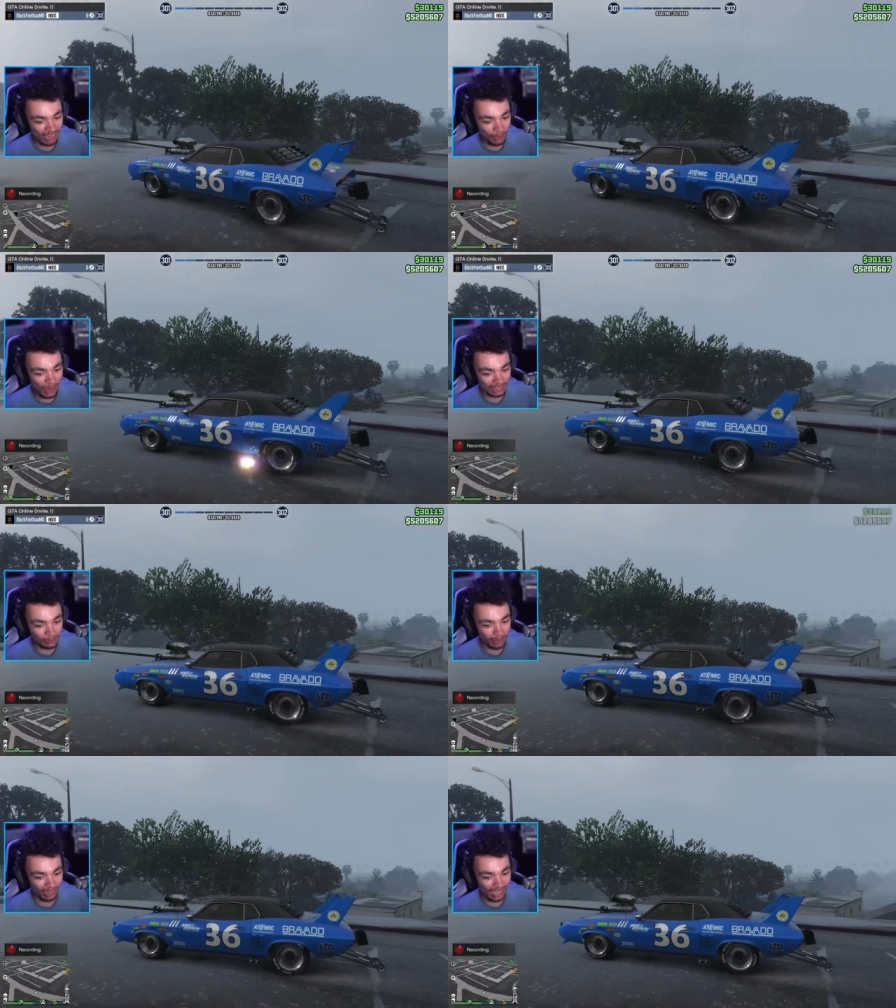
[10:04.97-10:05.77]
very well,
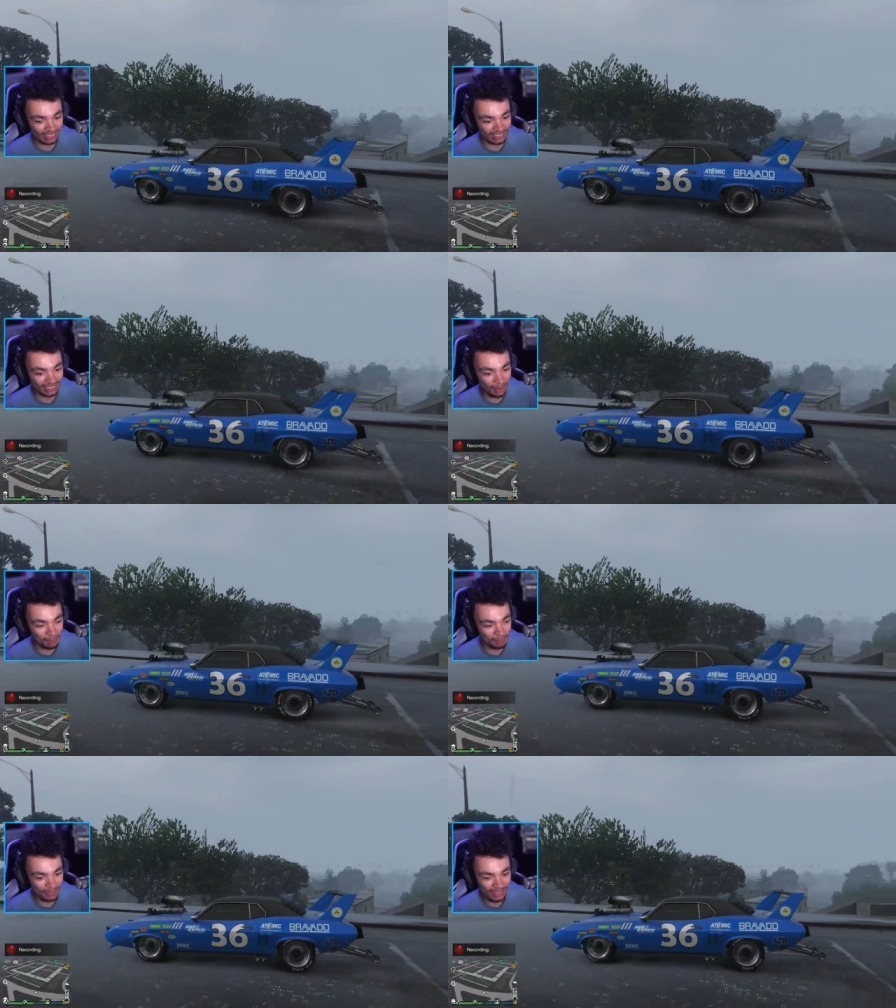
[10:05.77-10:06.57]
to be honest.
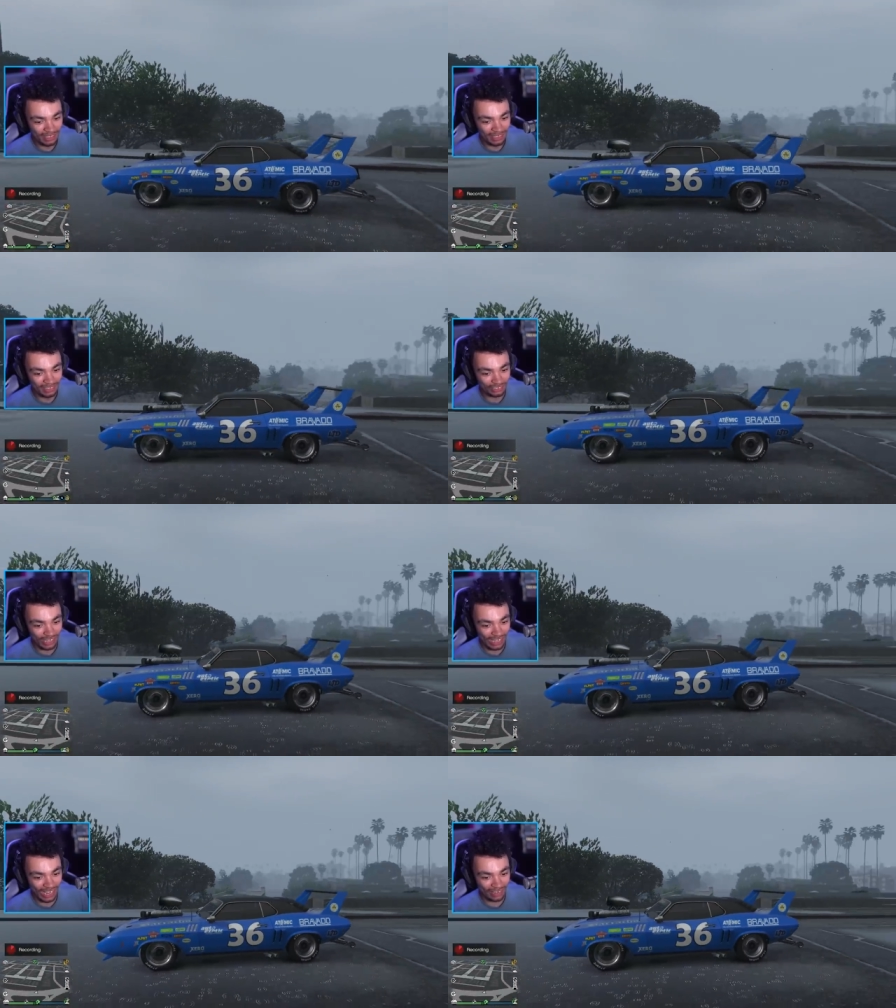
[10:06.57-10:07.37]

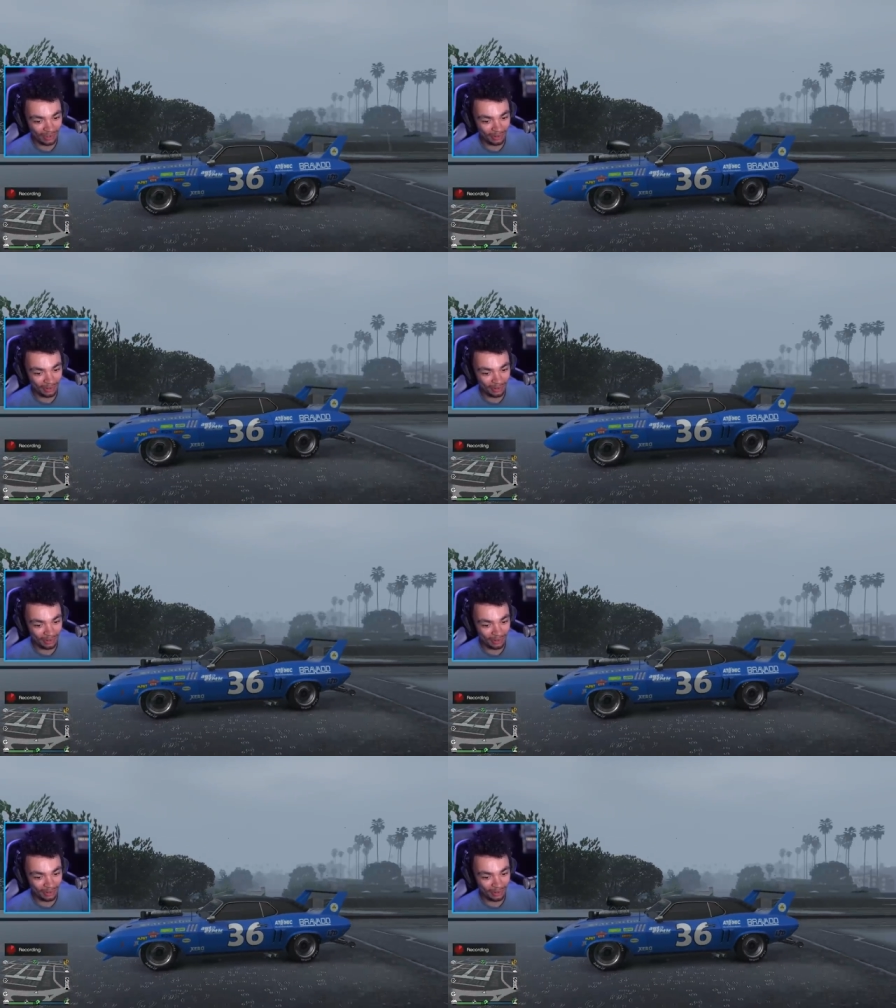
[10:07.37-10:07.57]
Try again.